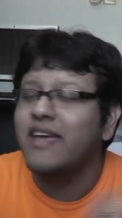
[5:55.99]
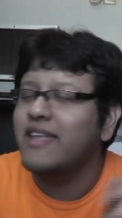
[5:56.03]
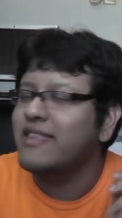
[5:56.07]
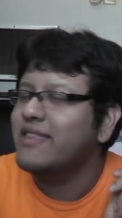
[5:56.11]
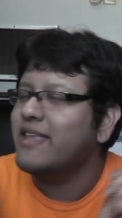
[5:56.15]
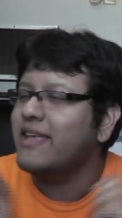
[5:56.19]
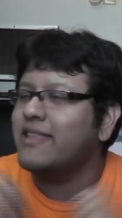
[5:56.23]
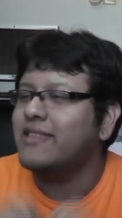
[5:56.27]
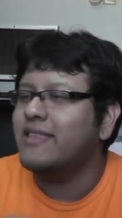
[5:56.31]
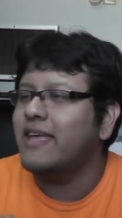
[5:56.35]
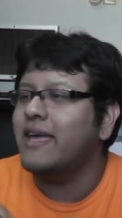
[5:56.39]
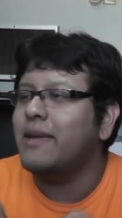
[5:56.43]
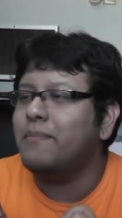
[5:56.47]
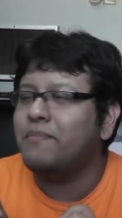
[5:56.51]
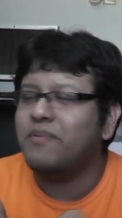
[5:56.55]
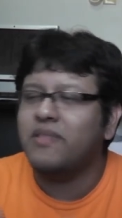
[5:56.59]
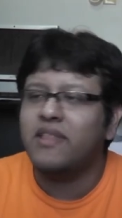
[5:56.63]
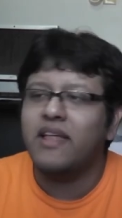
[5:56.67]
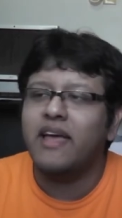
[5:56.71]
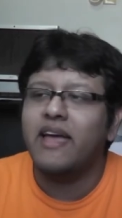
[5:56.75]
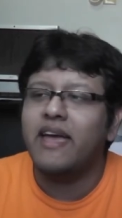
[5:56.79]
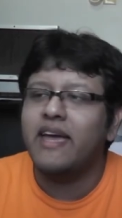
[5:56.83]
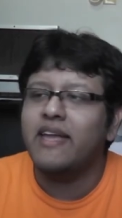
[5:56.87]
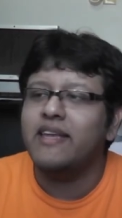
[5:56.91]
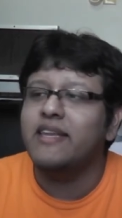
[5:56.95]
that they
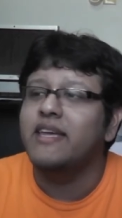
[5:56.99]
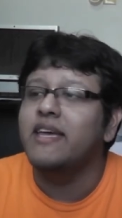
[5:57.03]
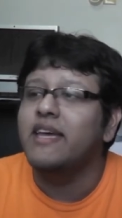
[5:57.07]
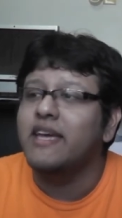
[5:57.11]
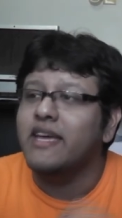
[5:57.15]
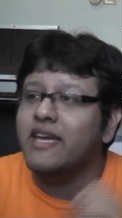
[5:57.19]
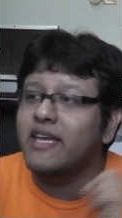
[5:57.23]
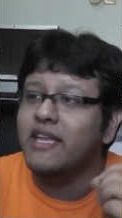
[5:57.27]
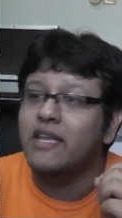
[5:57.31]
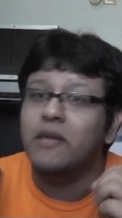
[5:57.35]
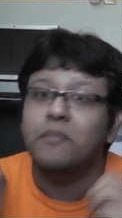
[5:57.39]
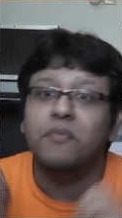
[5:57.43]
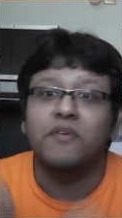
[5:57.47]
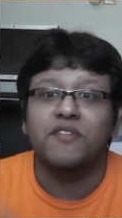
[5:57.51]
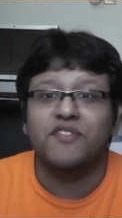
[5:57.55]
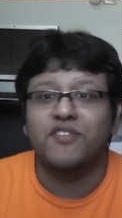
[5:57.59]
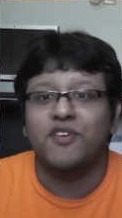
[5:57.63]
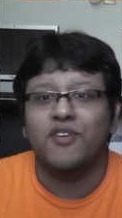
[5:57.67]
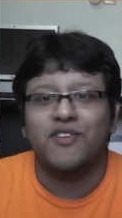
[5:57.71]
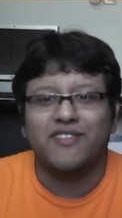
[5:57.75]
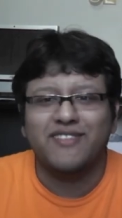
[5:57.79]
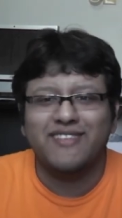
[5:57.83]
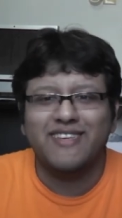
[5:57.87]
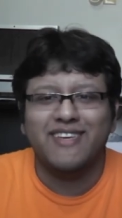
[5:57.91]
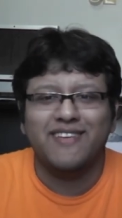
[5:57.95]
played in the
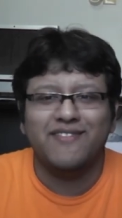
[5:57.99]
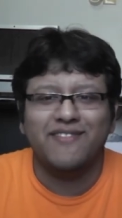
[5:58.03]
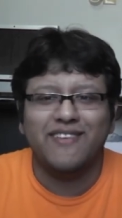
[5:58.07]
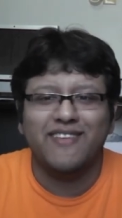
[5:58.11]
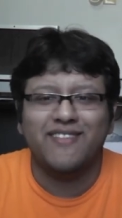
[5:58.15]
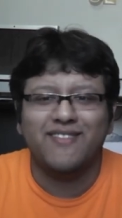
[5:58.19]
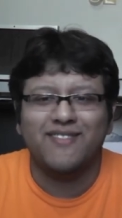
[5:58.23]
Berserk TV